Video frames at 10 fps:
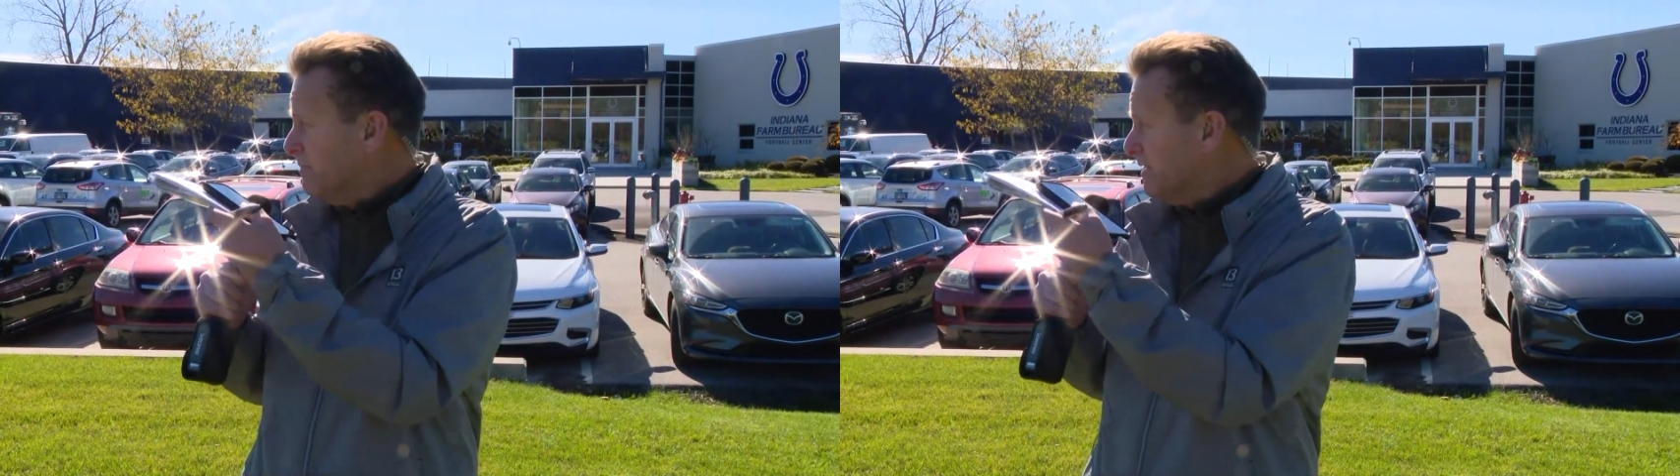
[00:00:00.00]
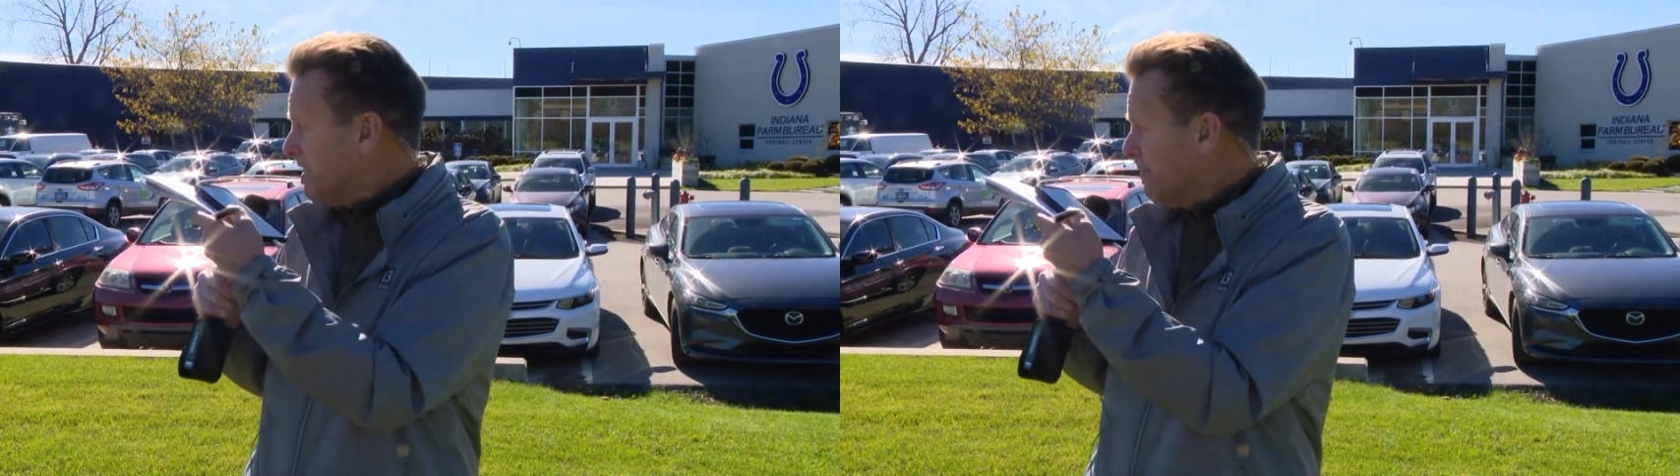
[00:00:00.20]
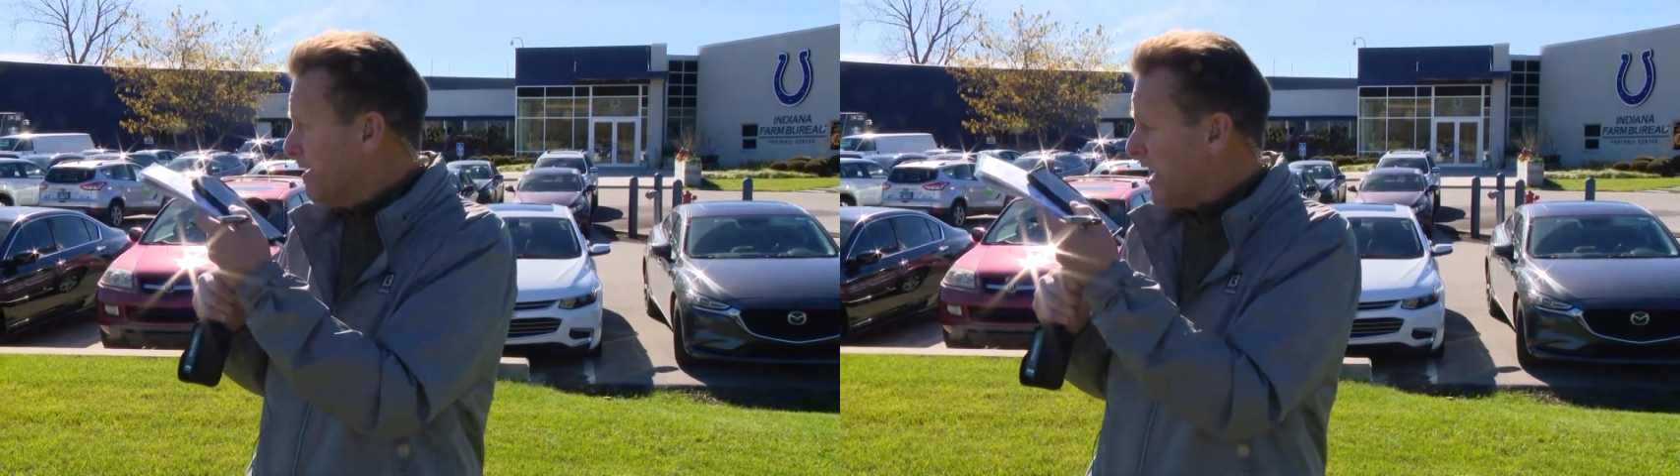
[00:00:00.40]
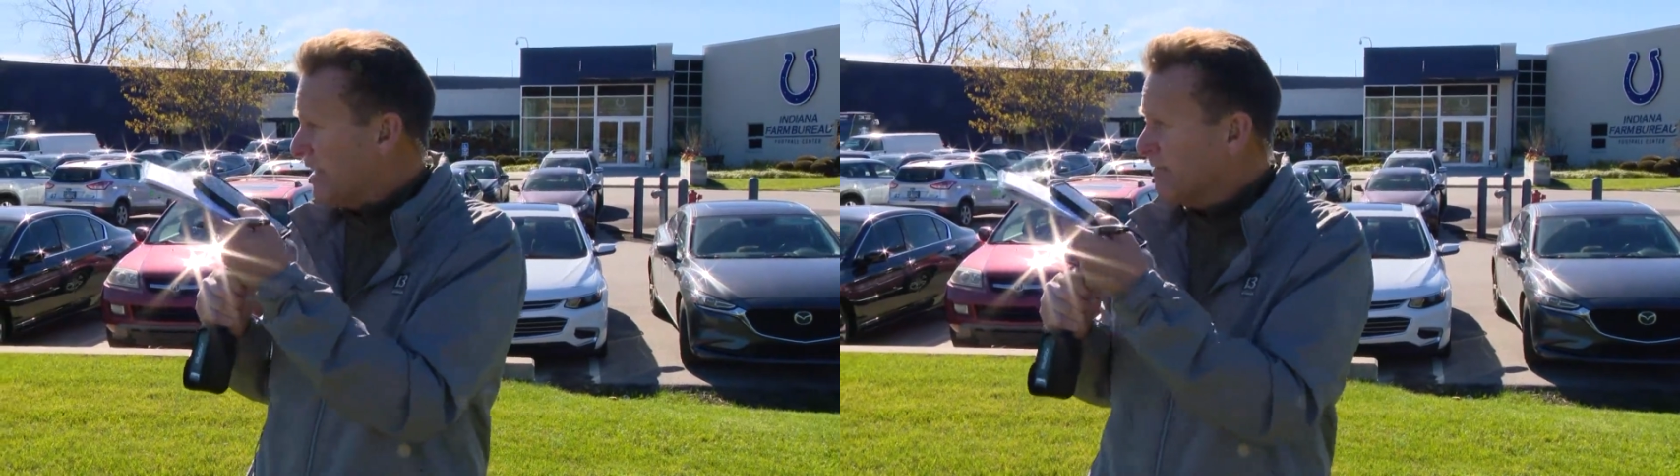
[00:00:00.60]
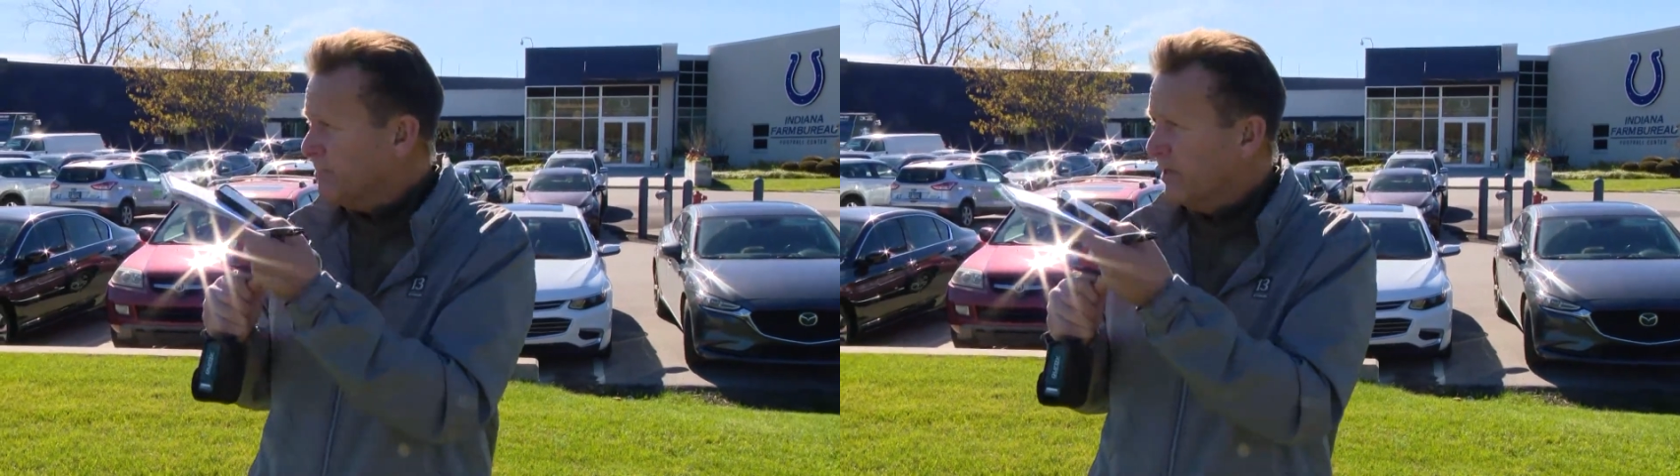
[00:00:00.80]
been coming out of
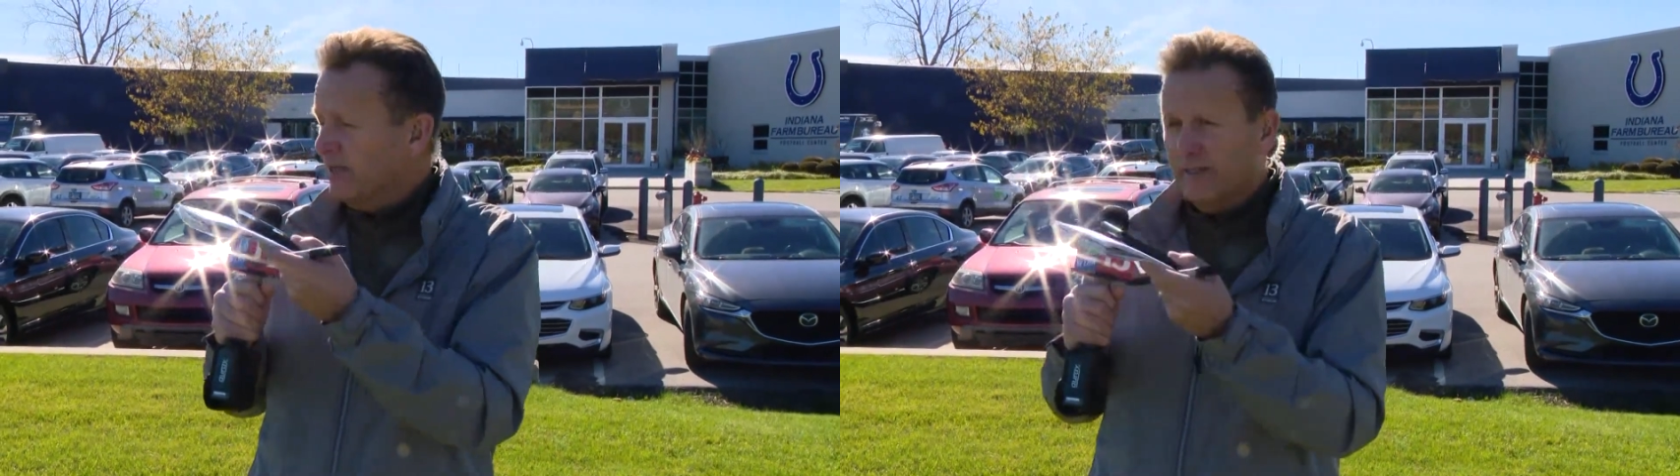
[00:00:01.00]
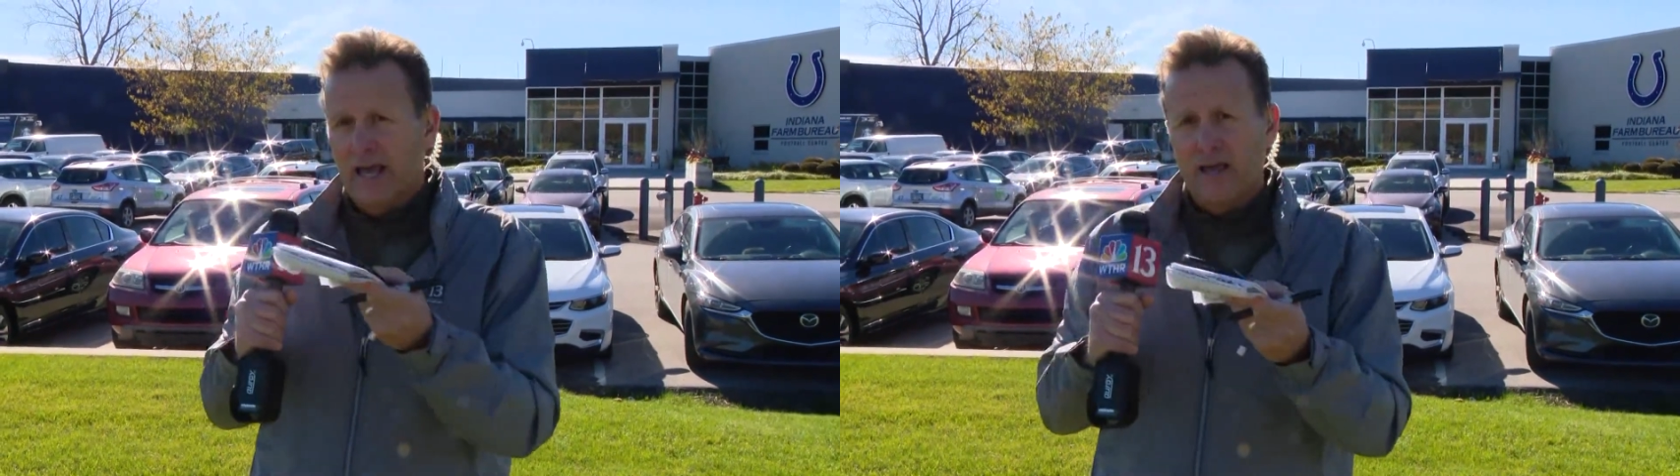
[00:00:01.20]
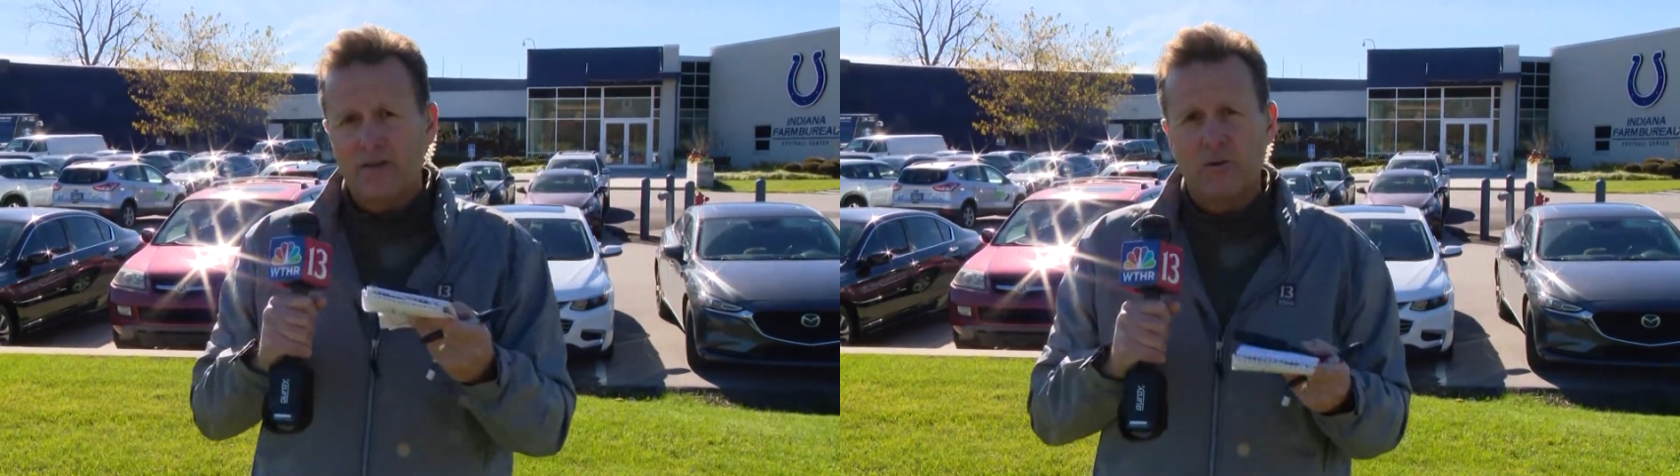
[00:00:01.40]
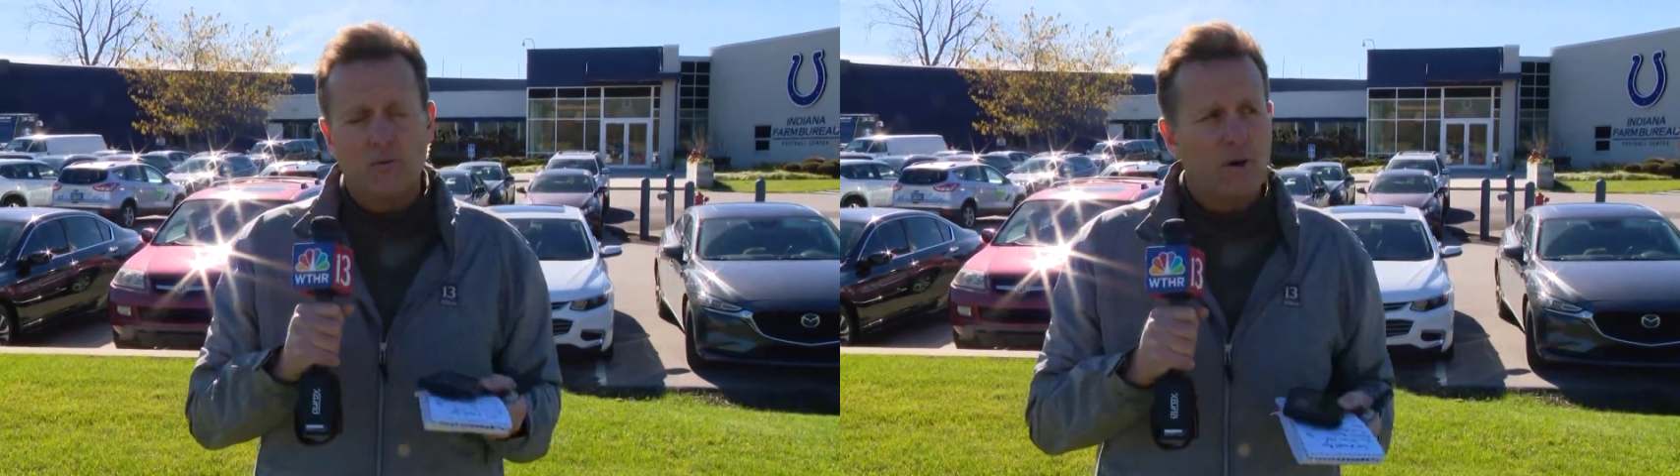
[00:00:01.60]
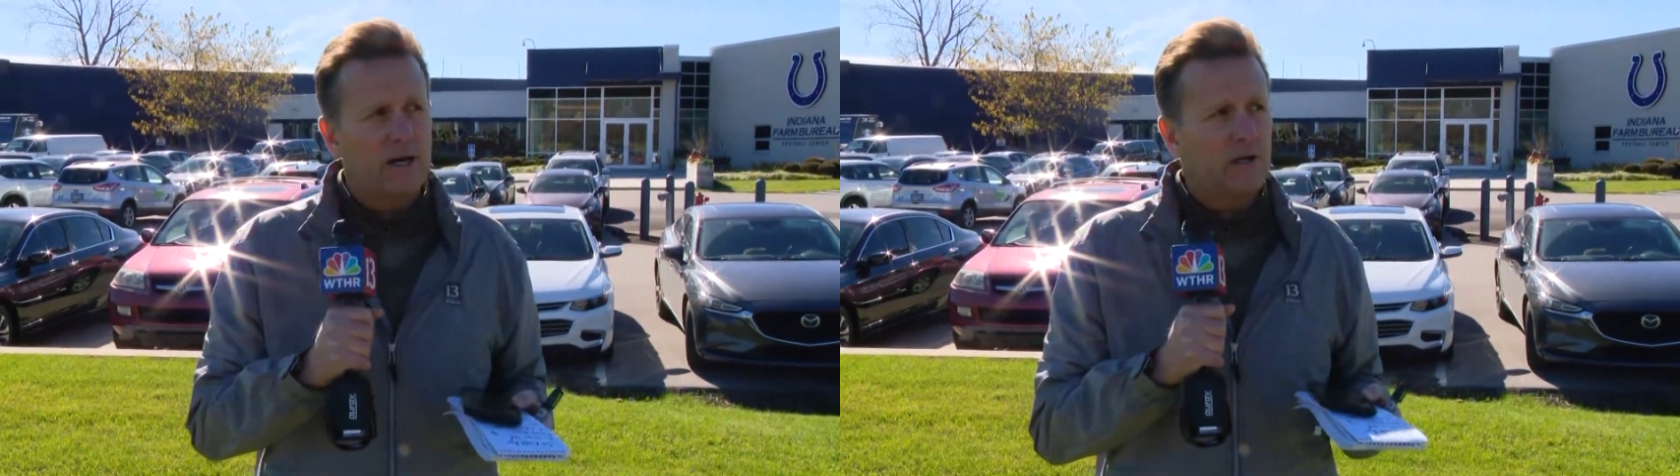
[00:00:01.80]
the building. They had their
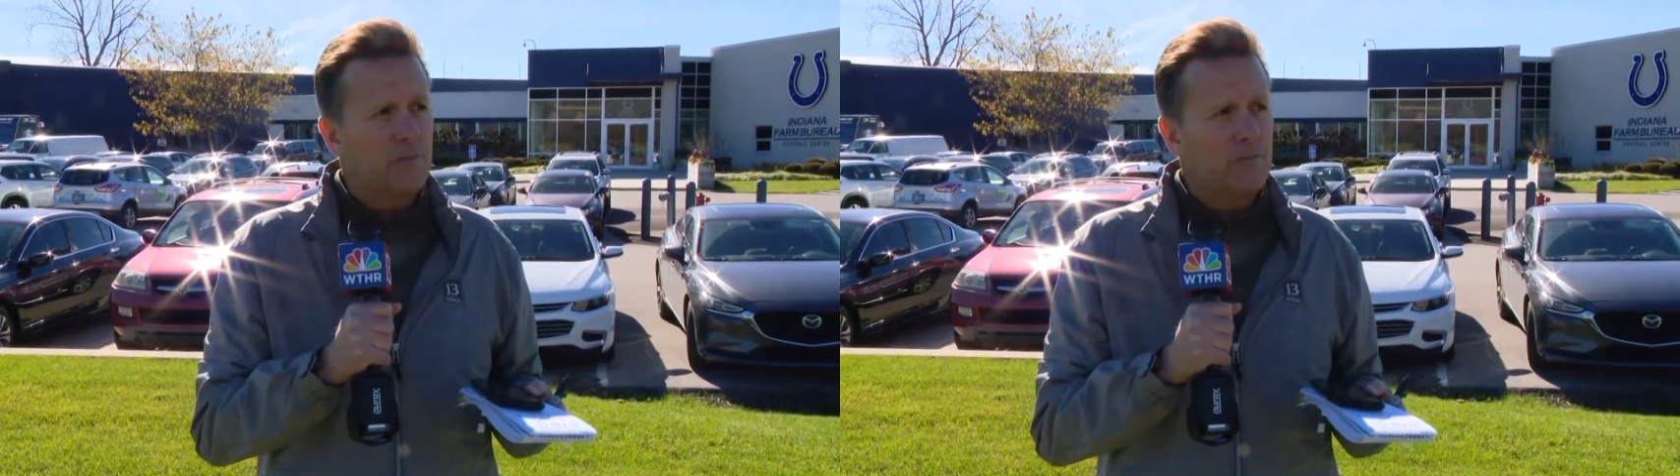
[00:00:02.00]
regular